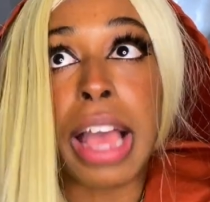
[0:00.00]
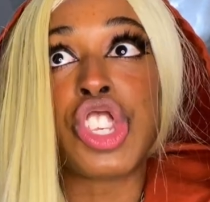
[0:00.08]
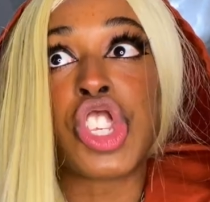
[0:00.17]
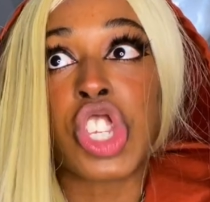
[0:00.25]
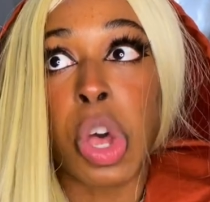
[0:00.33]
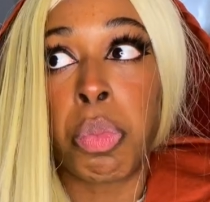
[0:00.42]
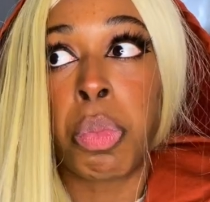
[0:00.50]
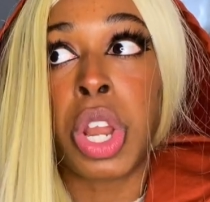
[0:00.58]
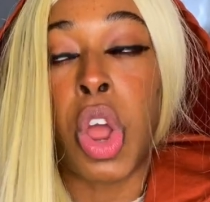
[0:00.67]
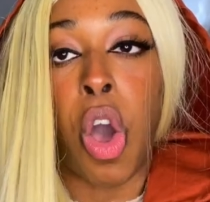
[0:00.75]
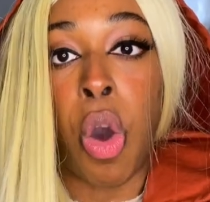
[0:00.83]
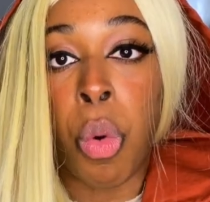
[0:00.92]
Someone
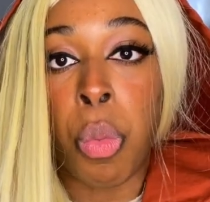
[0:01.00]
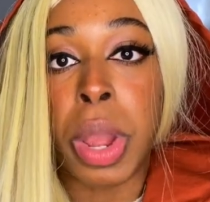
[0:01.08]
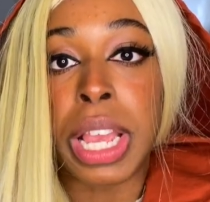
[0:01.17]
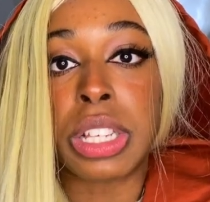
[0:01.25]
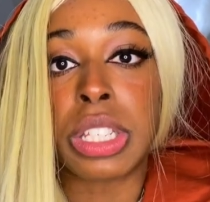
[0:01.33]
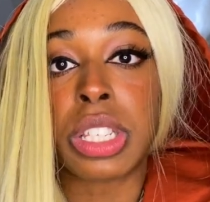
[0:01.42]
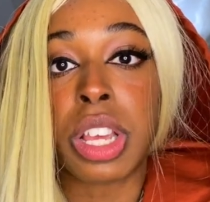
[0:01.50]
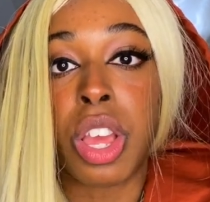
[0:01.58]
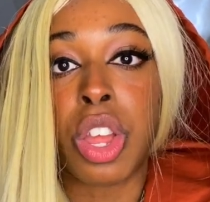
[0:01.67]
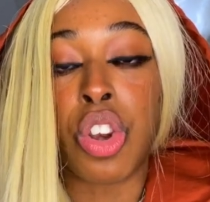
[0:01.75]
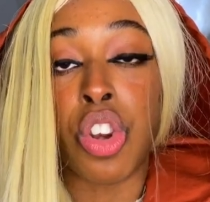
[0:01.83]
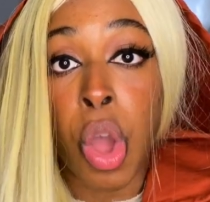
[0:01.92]
always
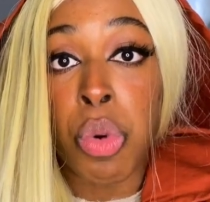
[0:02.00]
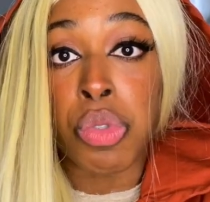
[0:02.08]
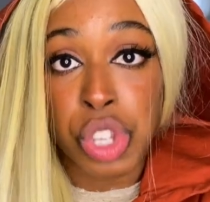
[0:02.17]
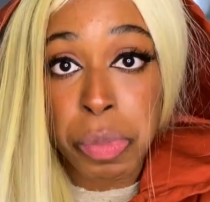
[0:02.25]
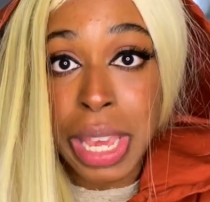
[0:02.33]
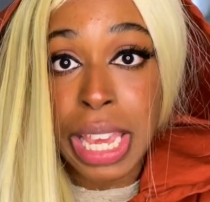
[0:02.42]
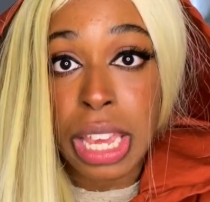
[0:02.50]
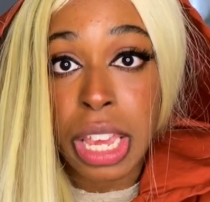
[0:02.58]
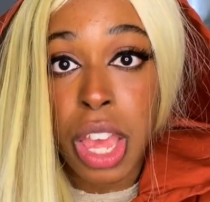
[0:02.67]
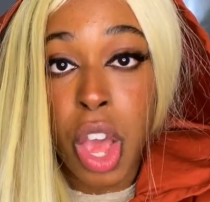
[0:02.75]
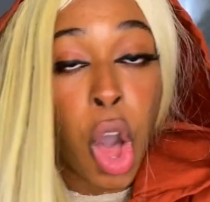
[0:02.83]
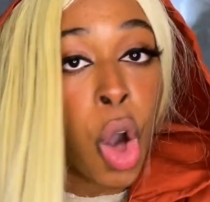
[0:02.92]
knows me,
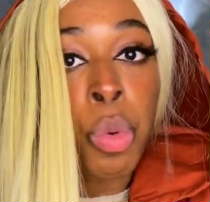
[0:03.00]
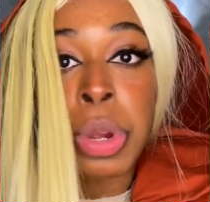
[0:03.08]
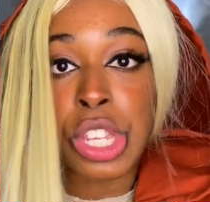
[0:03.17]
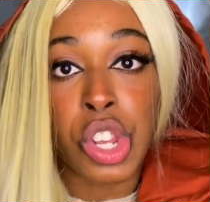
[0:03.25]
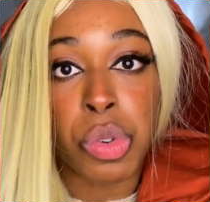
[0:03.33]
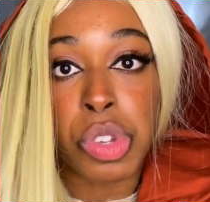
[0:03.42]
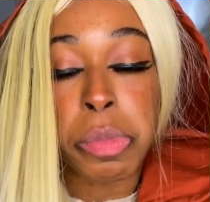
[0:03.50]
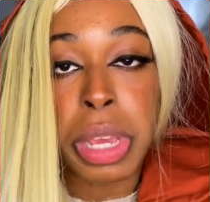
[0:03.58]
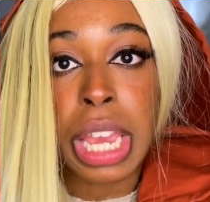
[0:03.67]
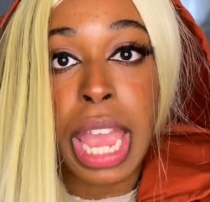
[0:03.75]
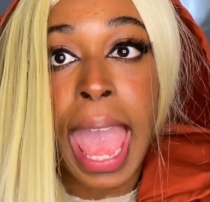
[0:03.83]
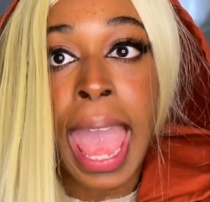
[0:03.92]

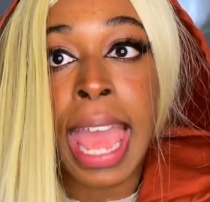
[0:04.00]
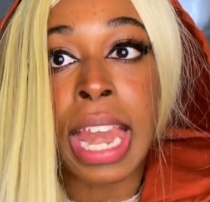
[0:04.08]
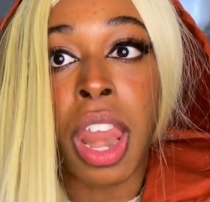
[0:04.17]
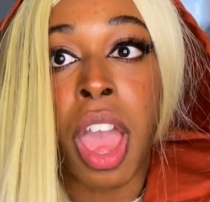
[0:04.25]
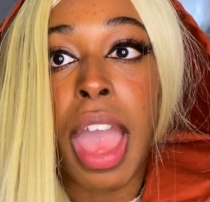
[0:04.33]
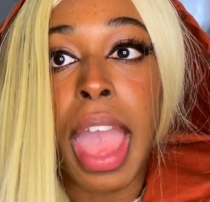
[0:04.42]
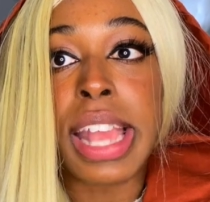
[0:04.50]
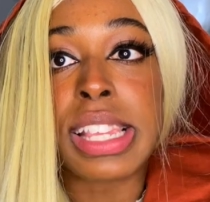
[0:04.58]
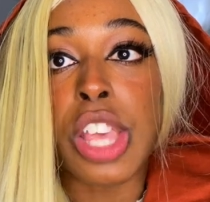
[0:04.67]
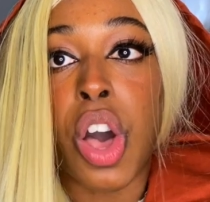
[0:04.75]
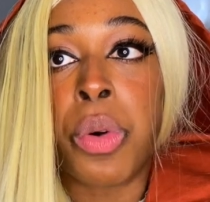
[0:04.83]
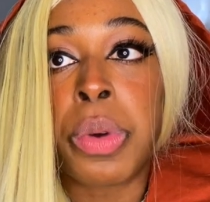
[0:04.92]
and
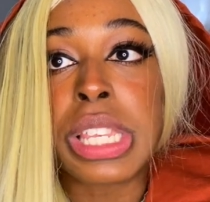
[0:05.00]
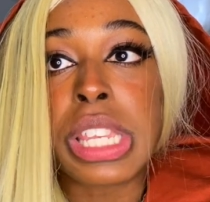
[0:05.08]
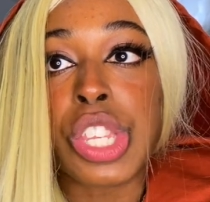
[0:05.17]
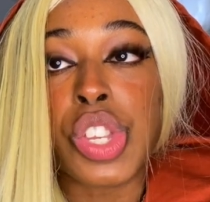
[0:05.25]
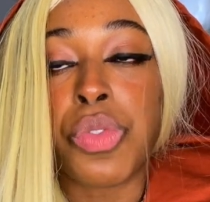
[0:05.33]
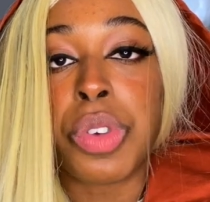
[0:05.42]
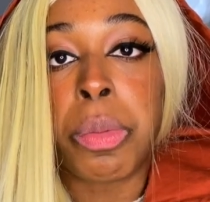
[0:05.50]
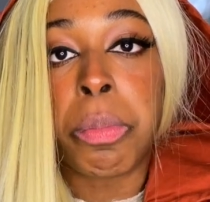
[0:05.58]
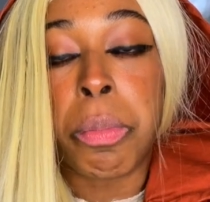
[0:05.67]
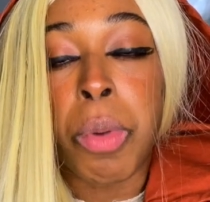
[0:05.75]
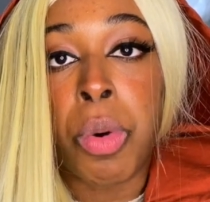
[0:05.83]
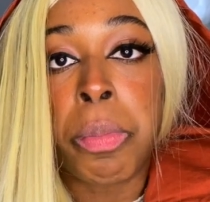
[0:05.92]
it's always a surreal
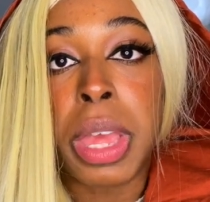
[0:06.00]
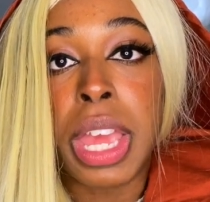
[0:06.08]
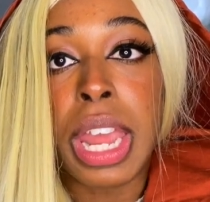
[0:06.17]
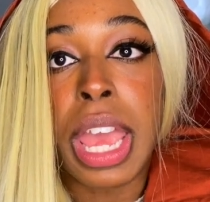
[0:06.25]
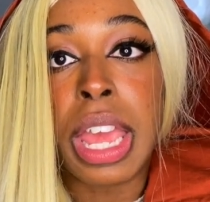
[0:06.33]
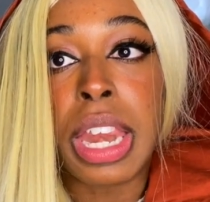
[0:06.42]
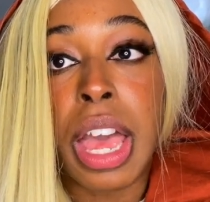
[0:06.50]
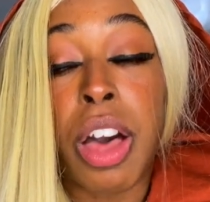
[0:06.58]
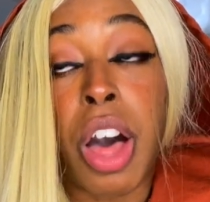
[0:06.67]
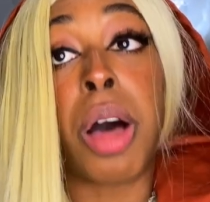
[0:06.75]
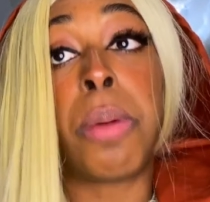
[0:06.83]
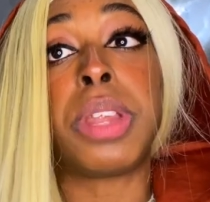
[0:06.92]
moment and a
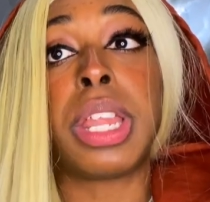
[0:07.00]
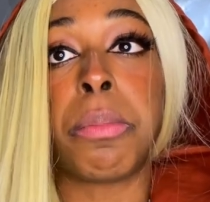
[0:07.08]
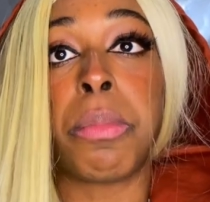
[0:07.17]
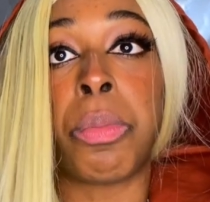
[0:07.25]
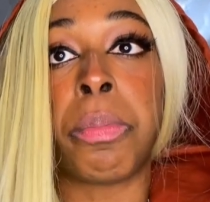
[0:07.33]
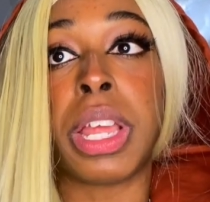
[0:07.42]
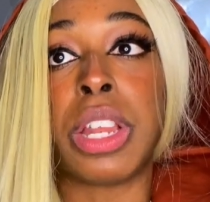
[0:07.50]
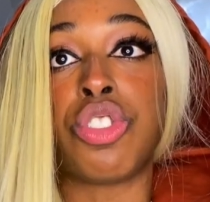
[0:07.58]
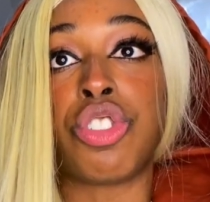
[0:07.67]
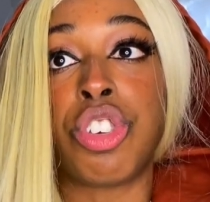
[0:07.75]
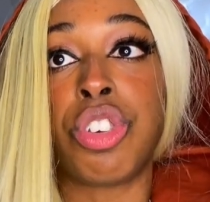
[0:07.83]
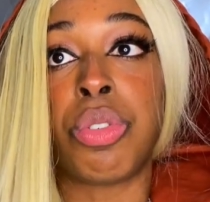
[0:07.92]
humbling moment
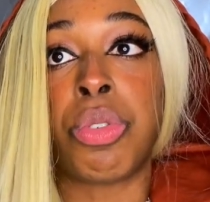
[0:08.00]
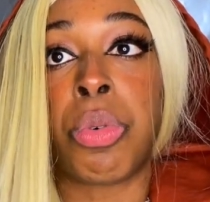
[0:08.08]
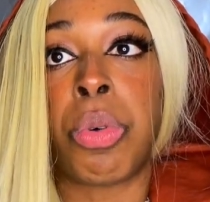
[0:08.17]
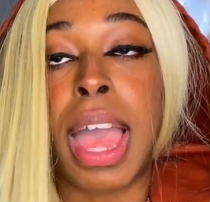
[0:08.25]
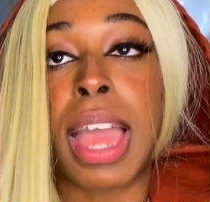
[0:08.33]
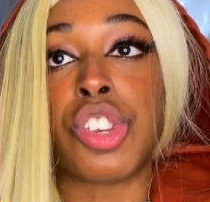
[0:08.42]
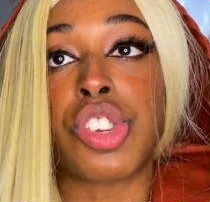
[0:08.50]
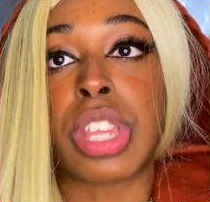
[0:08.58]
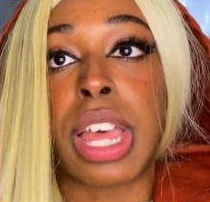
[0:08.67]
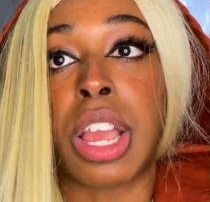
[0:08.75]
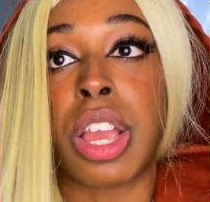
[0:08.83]
too, and just like a